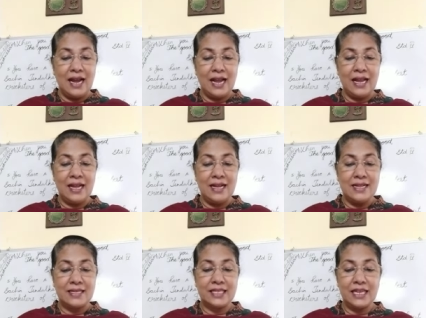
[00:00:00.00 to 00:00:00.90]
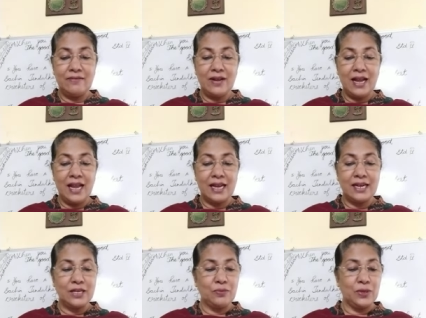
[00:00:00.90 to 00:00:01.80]
a uh, silver
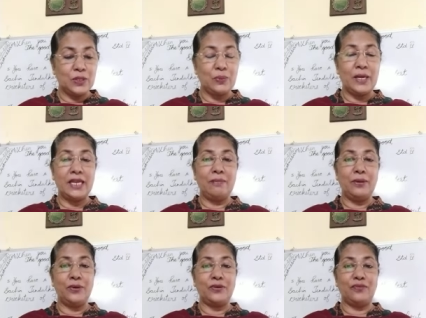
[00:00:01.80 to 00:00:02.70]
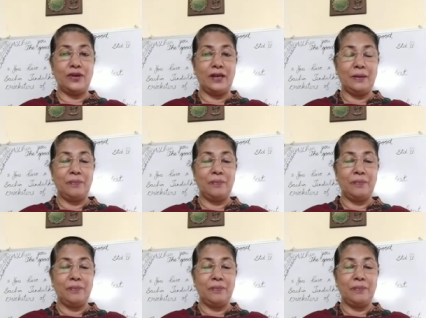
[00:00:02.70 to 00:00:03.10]
anglet was very beautiful